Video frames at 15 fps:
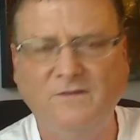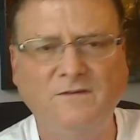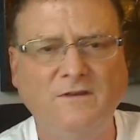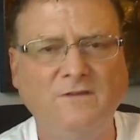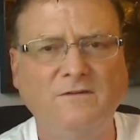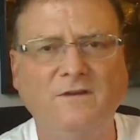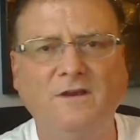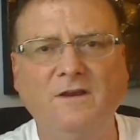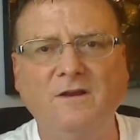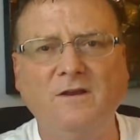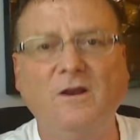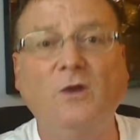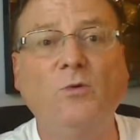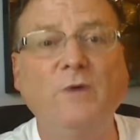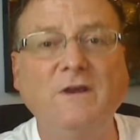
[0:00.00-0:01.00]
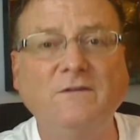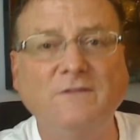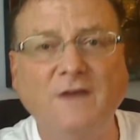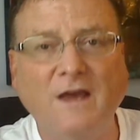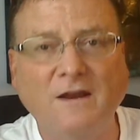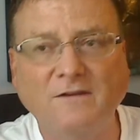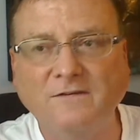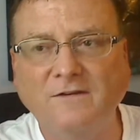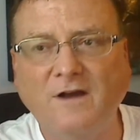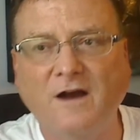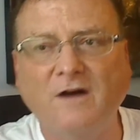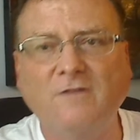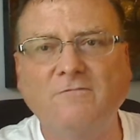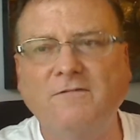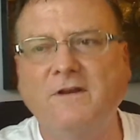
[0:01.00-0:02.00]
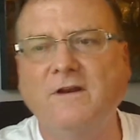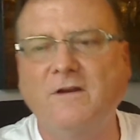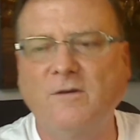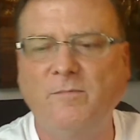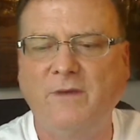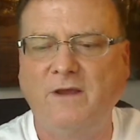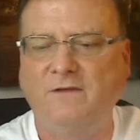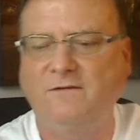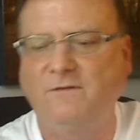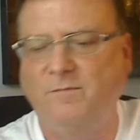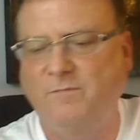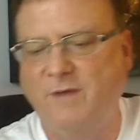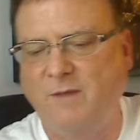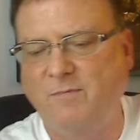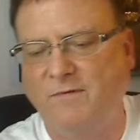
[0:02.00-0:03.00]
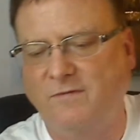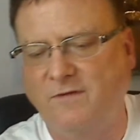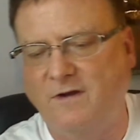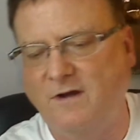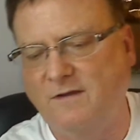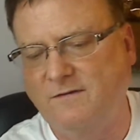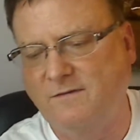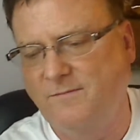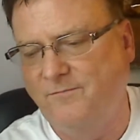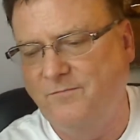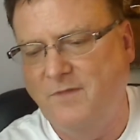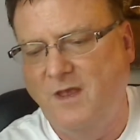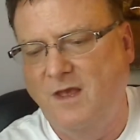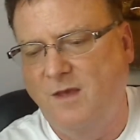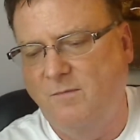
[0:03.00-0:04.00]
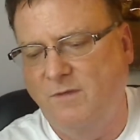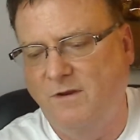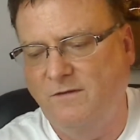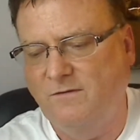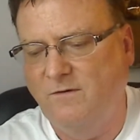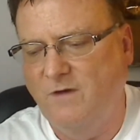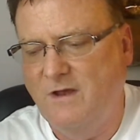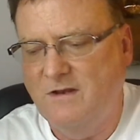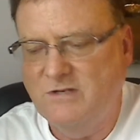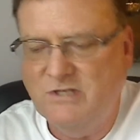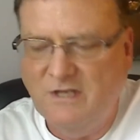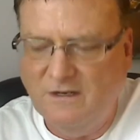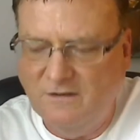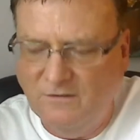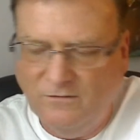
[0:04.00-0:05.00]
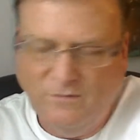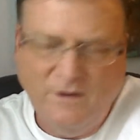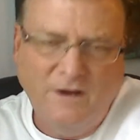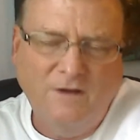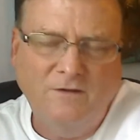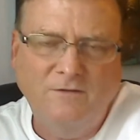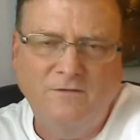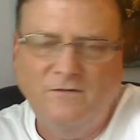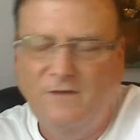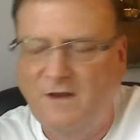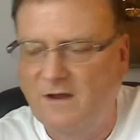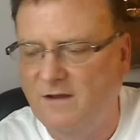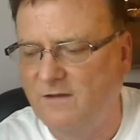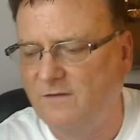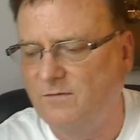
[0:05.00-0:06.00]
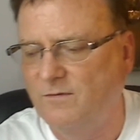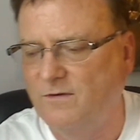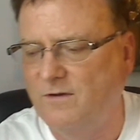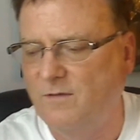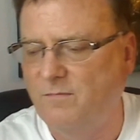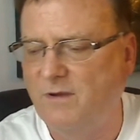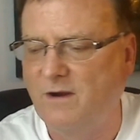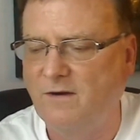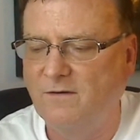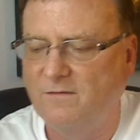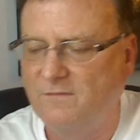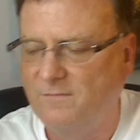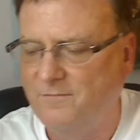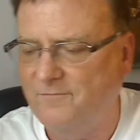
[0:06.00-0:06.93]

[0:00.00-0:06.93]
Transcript: is a Louisiana style vinegar based pepper sauce. But let's go ahead and check this one out and see how this one compares